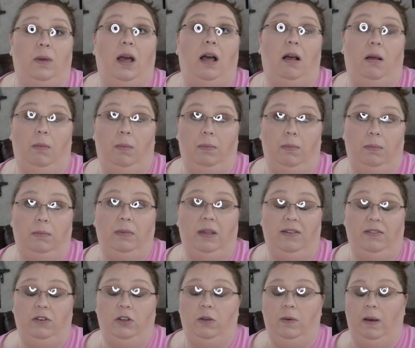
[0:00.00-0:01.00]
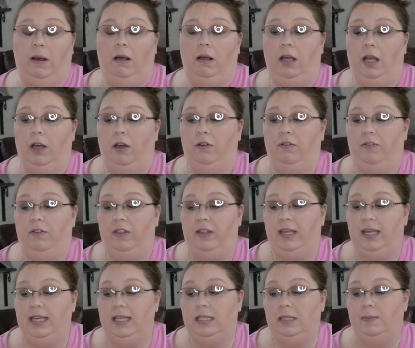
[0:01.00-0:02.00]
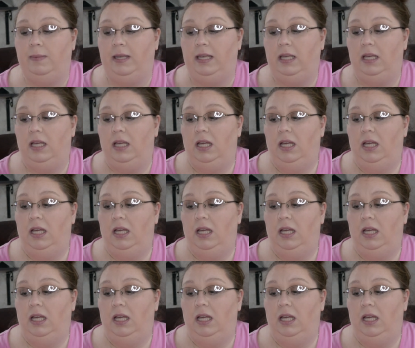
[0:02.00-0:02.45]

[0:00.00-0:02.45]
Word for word: I'm giving you all code for the Kiss Me